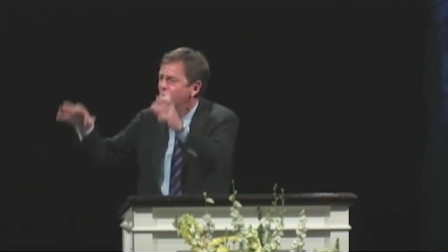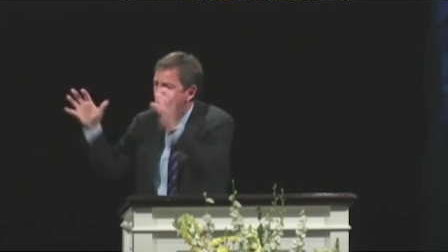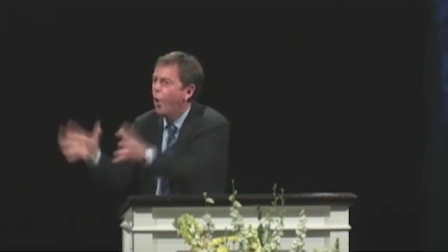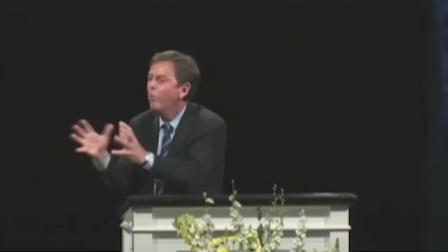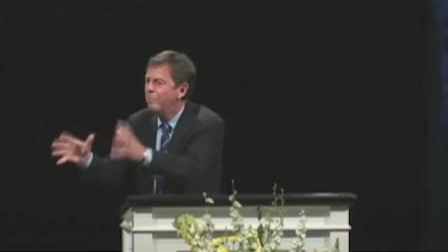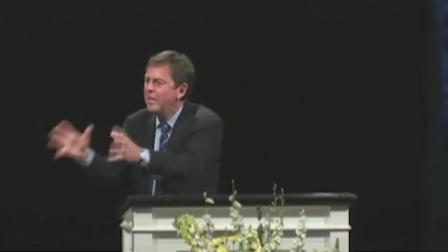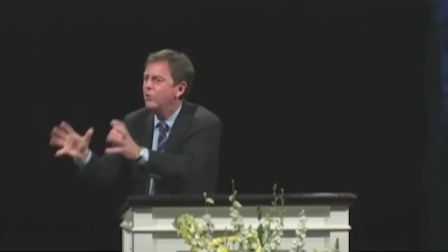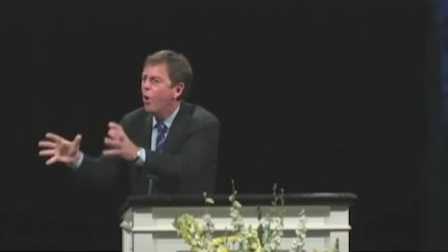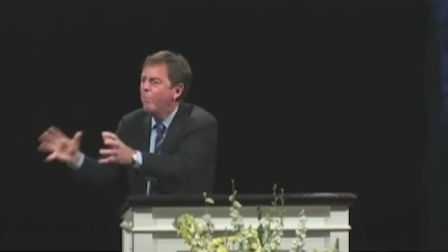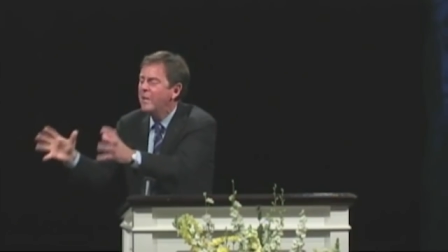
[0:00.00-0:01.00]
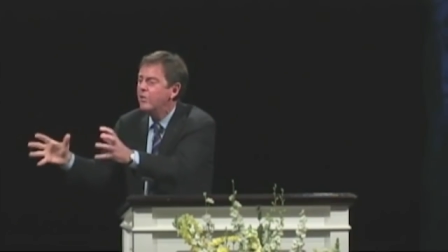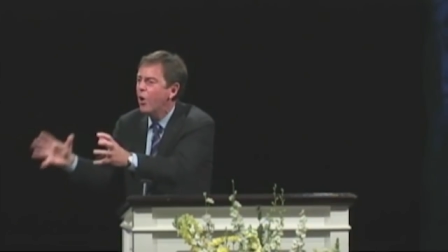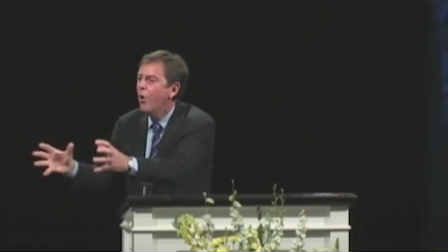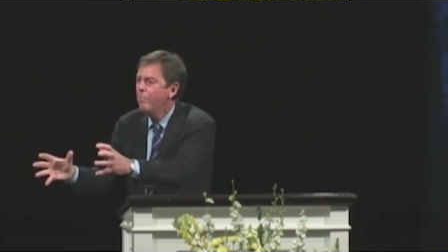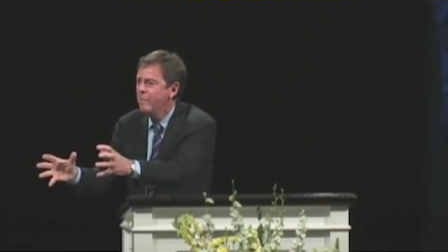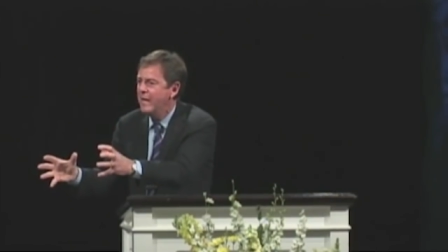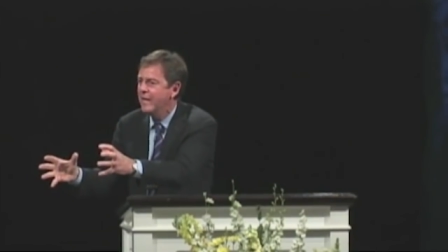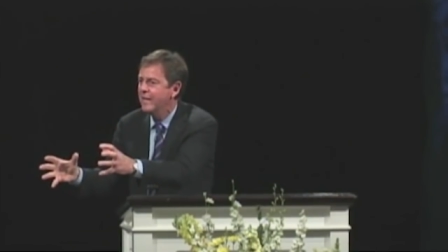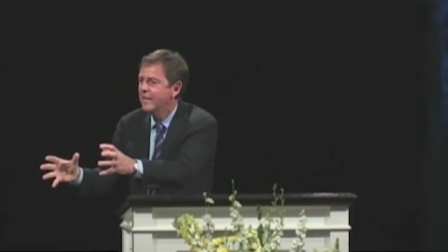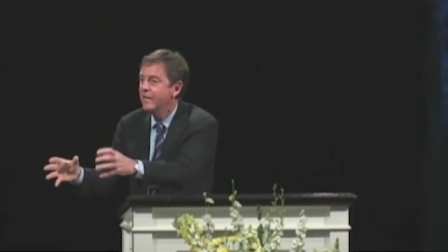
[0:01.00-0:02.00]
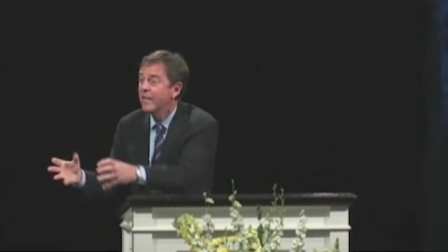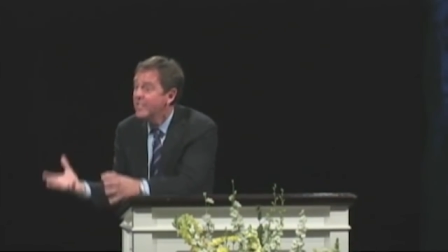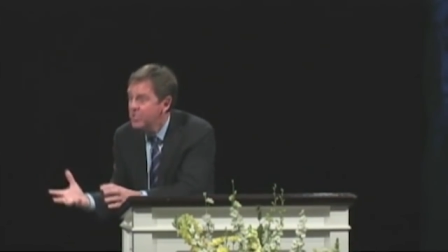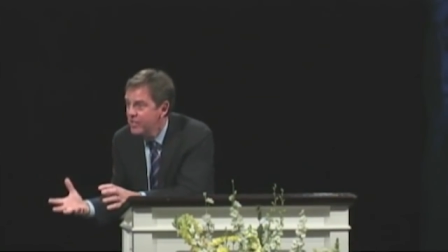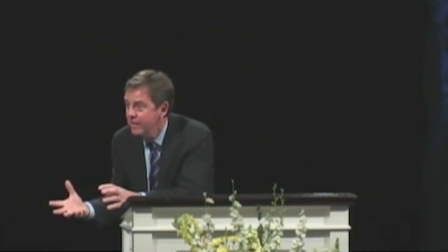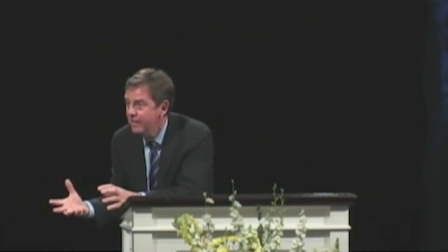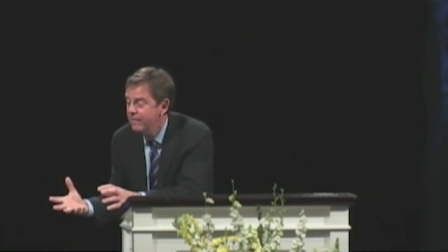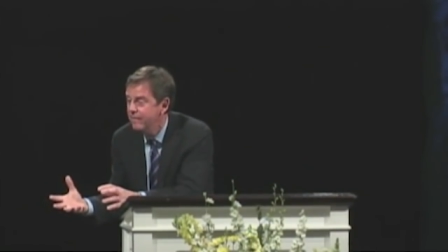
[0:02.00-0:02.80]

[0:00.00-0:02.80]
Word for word: Don't be, don't be, don't be. Listen.